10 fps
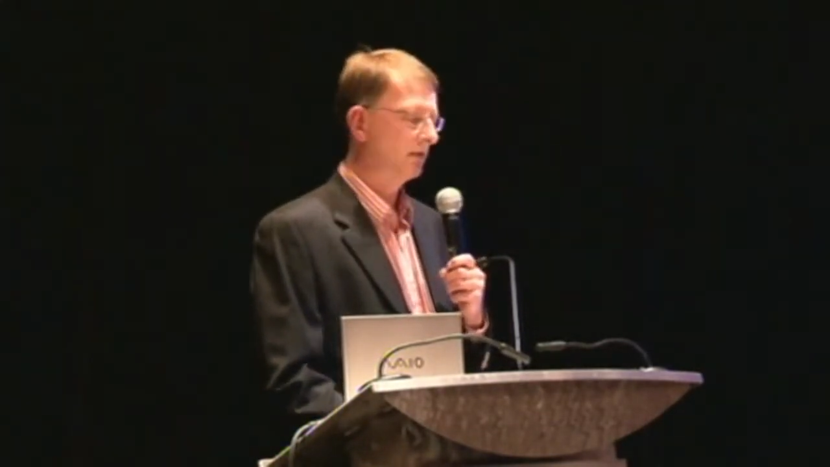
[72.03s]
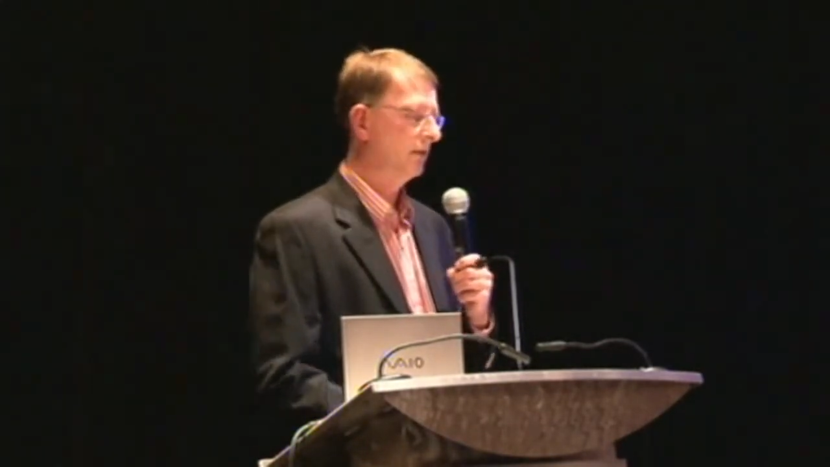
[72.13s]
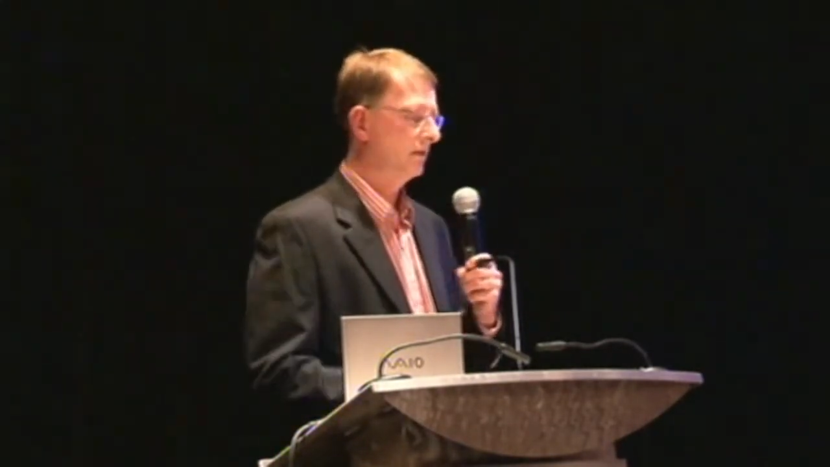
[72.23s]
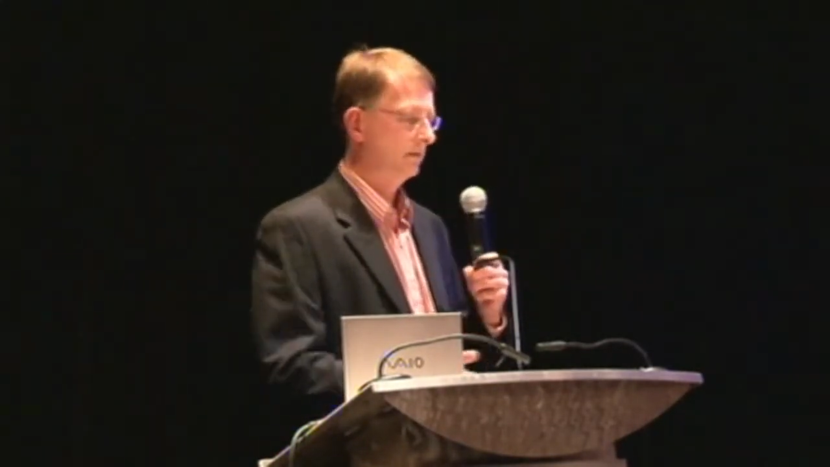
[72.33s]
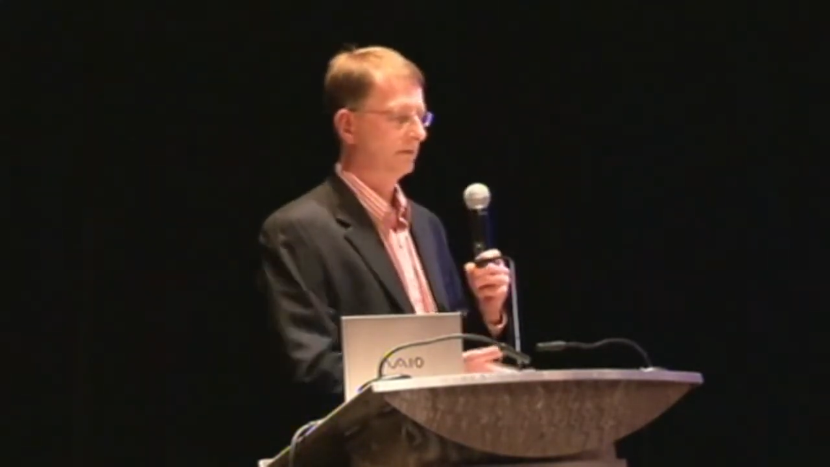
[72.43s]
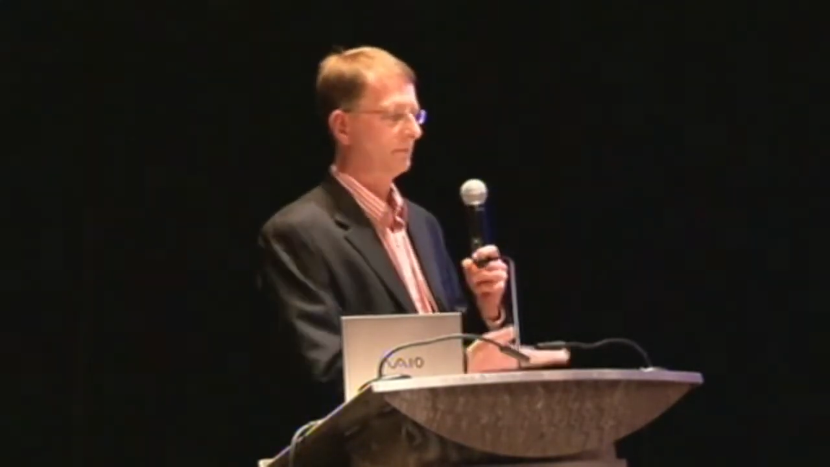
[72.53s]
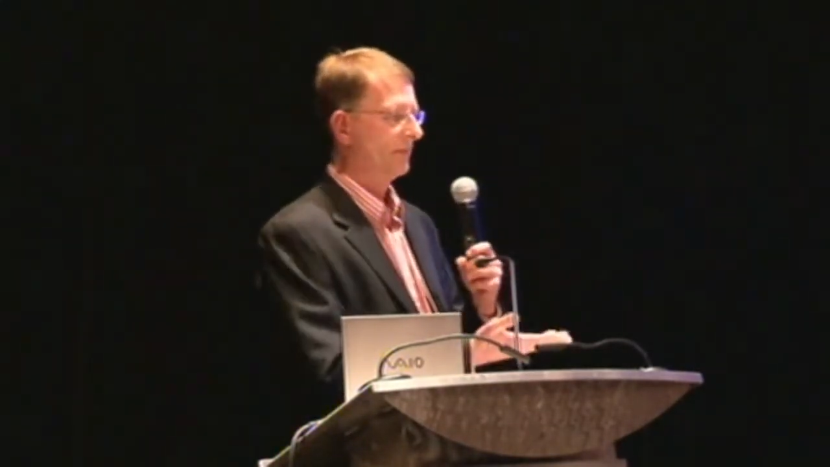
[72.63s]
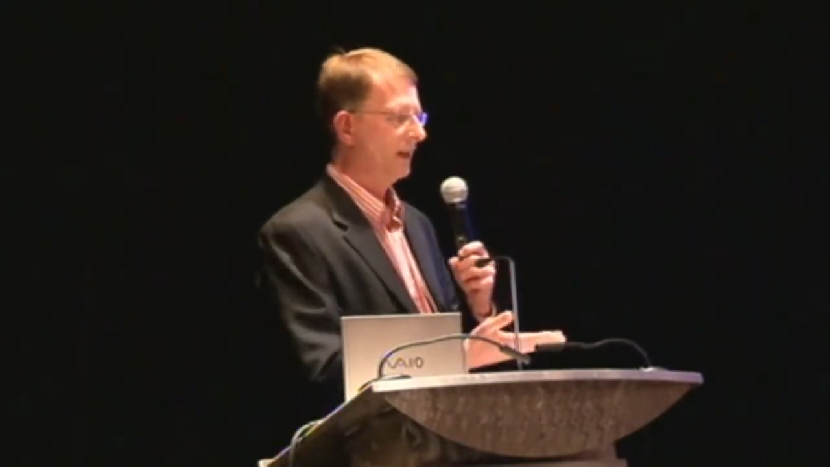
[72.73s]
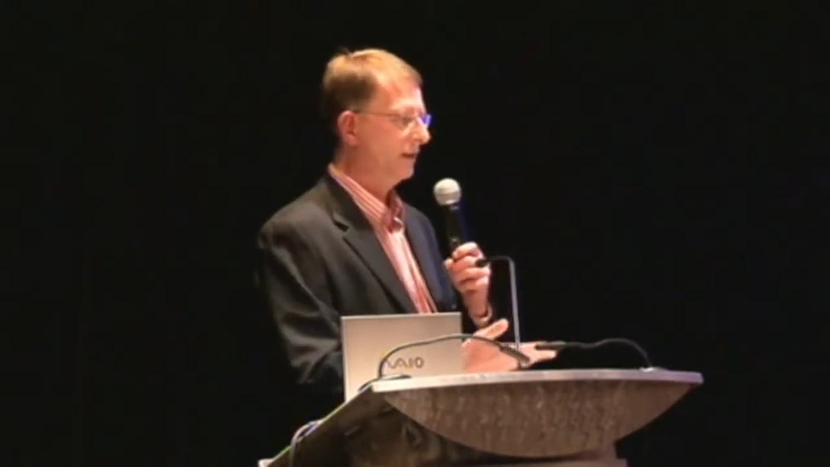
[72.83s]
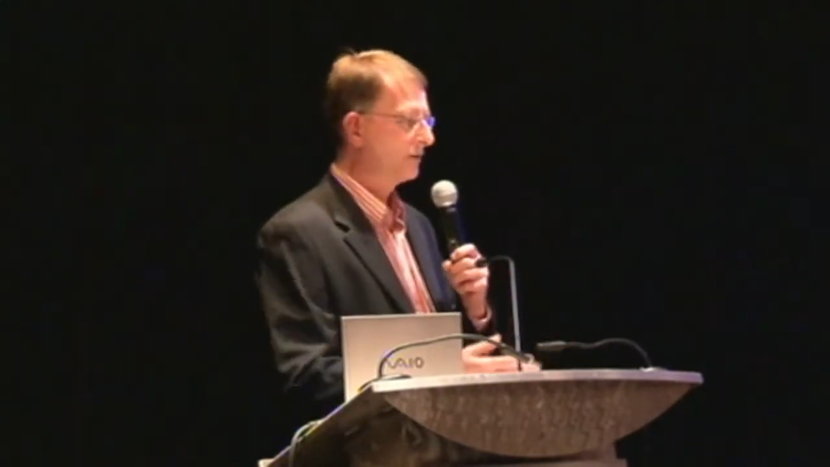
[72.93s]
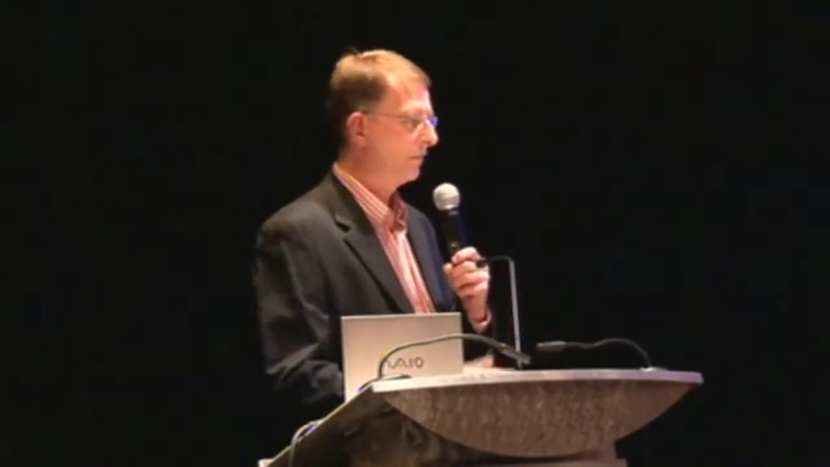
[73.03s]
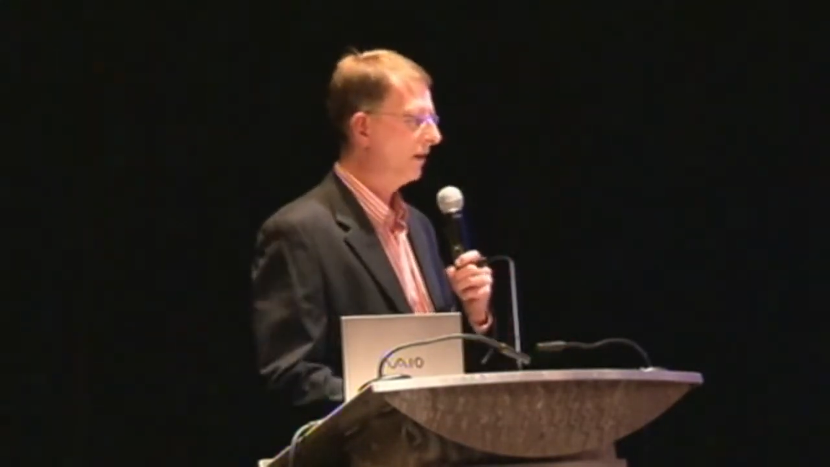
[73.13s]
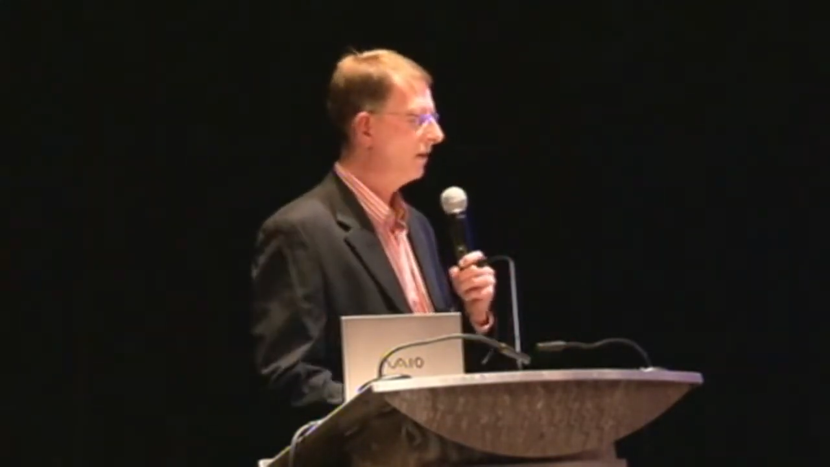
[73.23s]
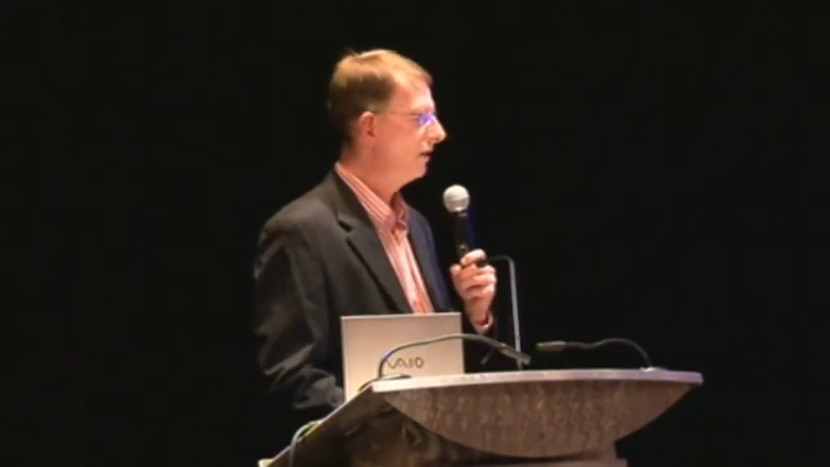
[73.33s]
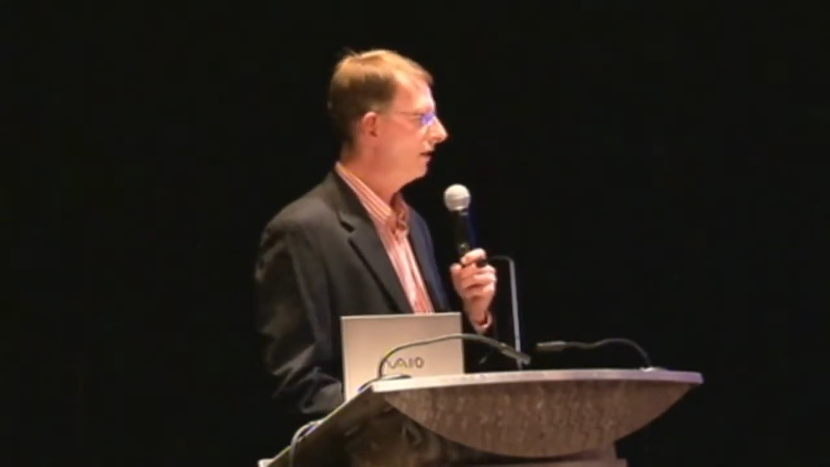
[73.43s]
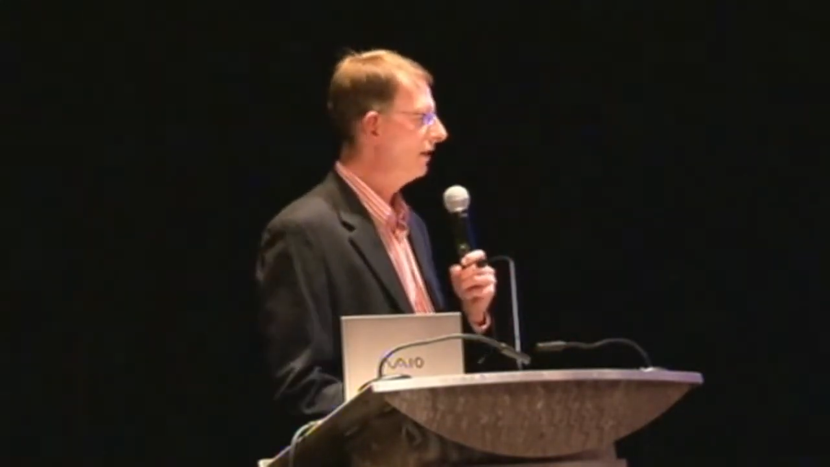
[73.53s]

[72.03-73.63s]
So I asked Paul,